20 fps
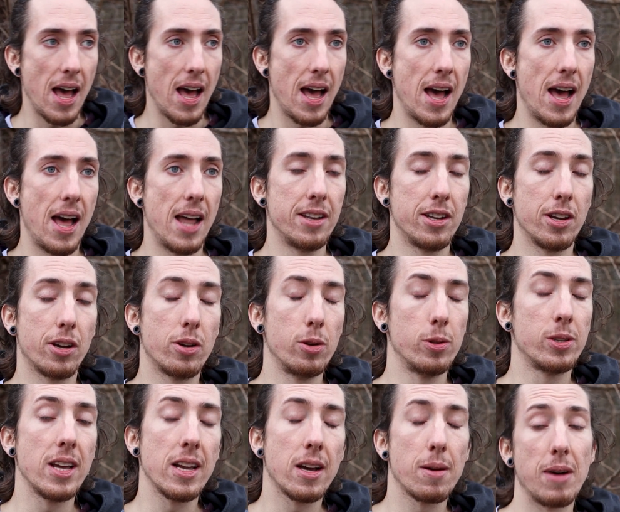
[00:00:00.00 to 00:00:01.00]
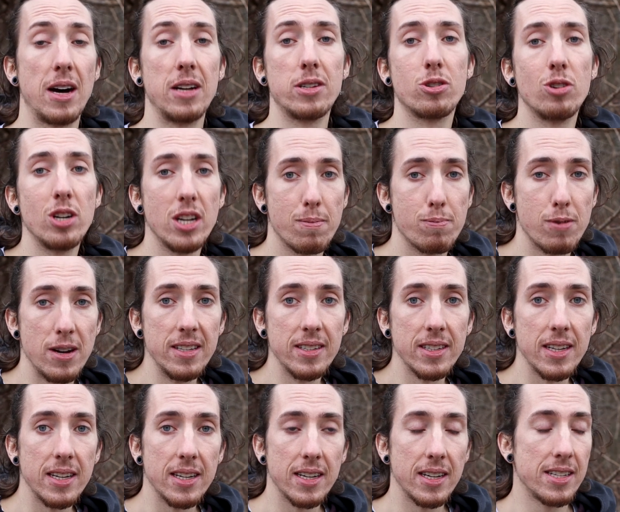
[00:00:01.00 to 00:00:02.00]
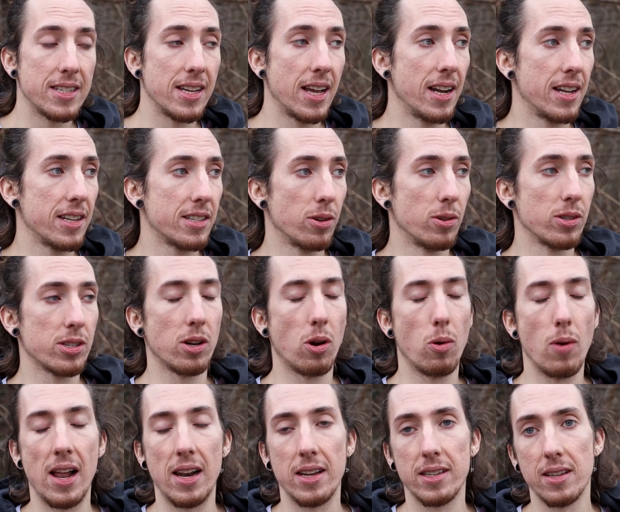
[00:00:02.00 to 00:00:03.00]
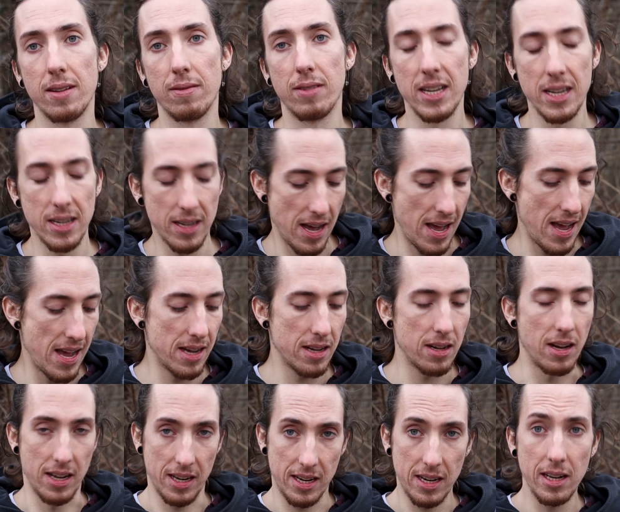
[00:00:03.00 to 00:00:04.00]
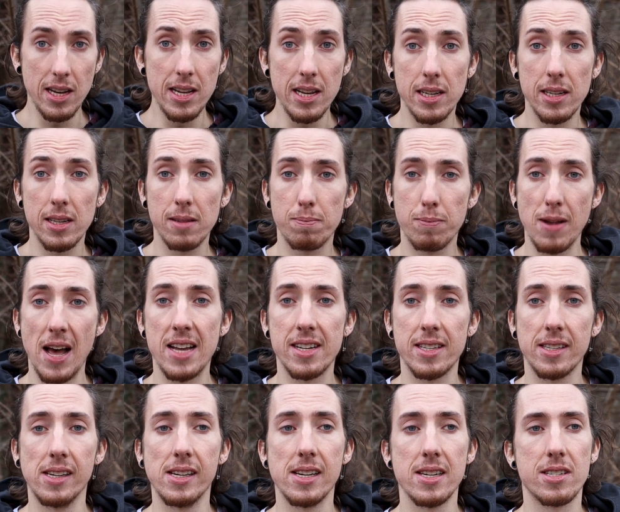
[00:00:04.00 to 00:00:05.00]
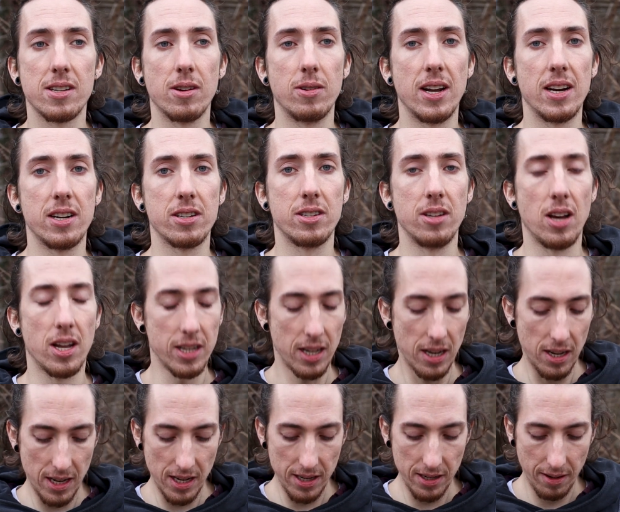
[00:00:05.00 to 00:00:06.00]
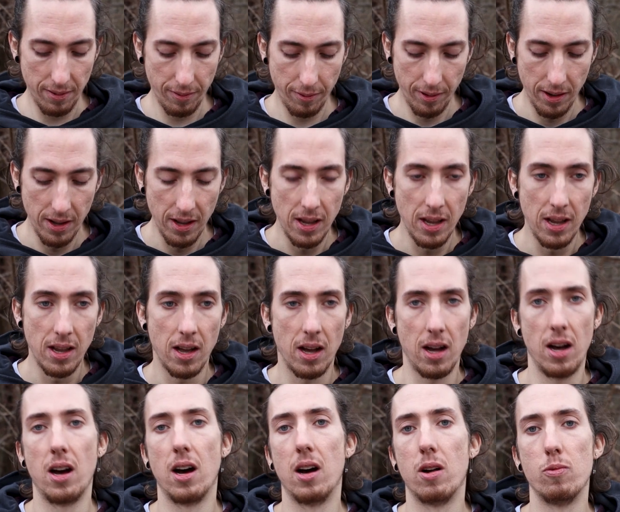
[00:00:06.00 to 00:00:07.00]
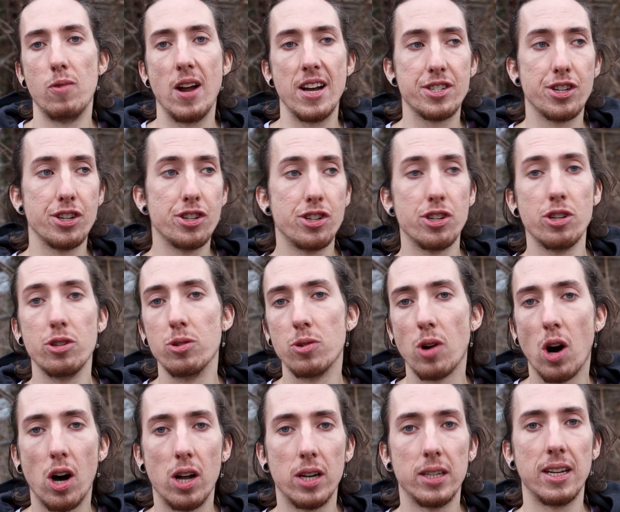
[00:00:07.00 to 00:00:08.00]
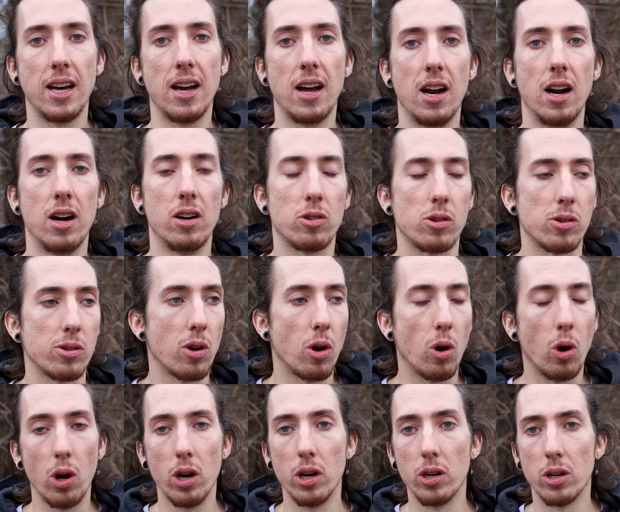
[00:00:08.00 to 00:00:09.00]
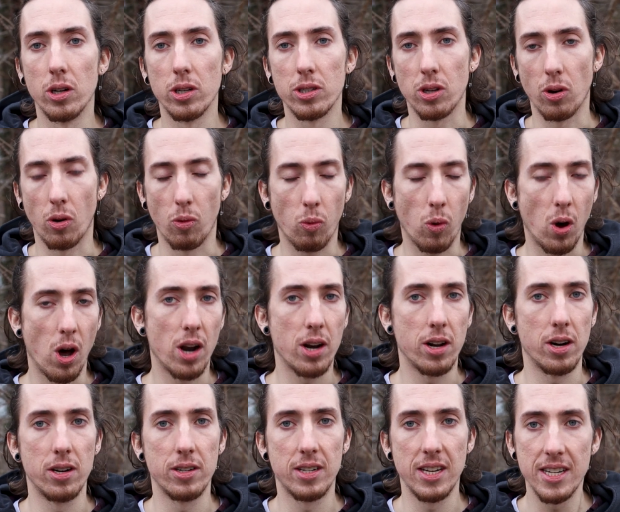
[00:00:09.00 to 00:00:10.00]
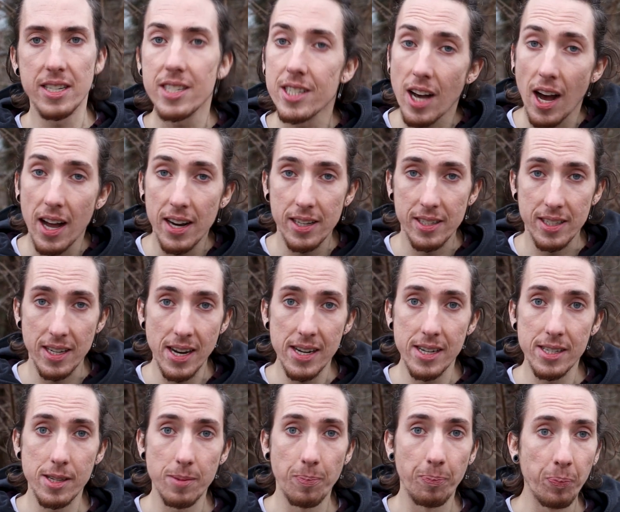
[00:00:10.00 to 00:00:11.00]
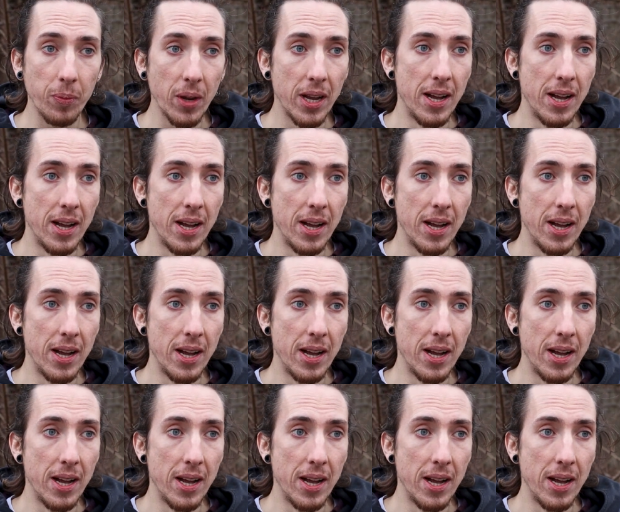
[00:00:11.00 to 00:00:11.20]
And the good thing about 3D printing is that it's also relatively a, a clean plastic, so there's not a lot of uh, residue on there or oils or water, these kind of things.